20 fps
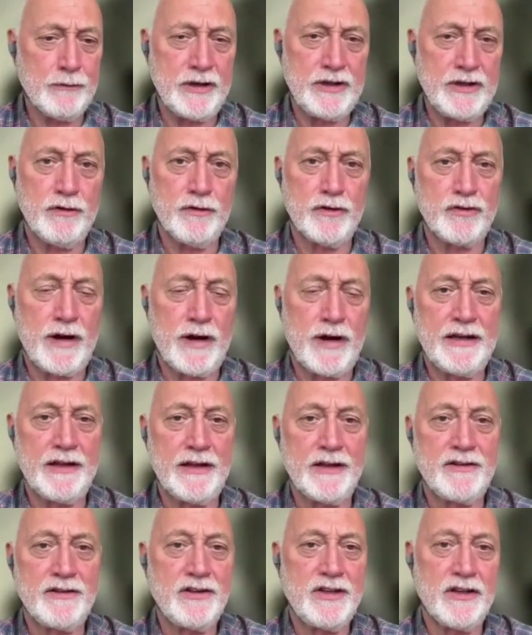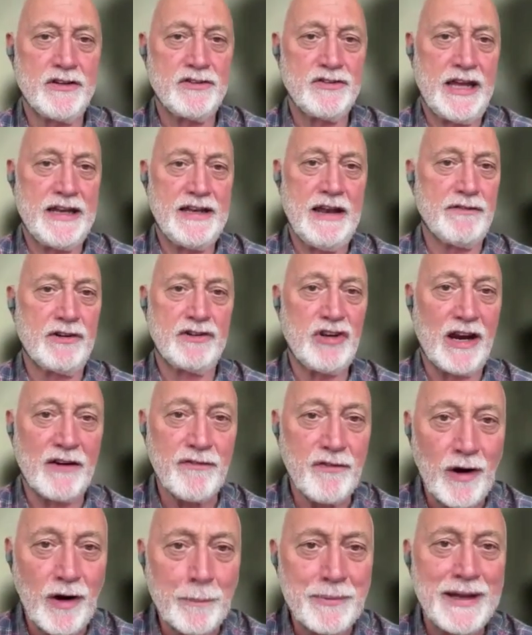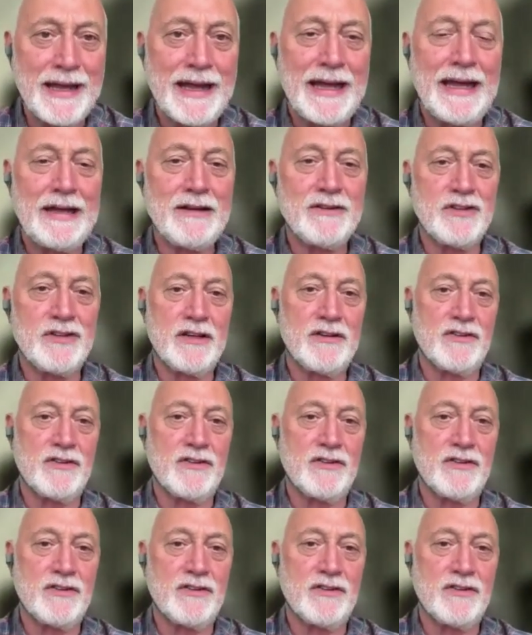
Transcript: when you were trying to you know say never check for updates,